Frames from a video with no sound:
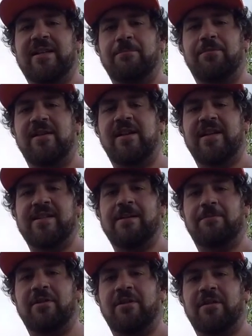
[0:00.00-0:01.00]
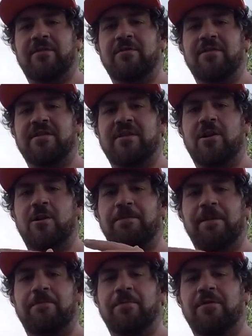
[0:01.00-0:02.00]
to blink as I'm looking through the scope
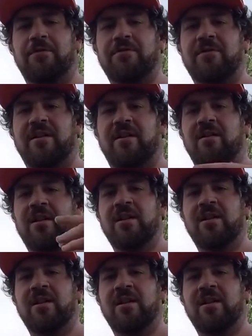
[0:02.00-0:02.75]
and pull the trigger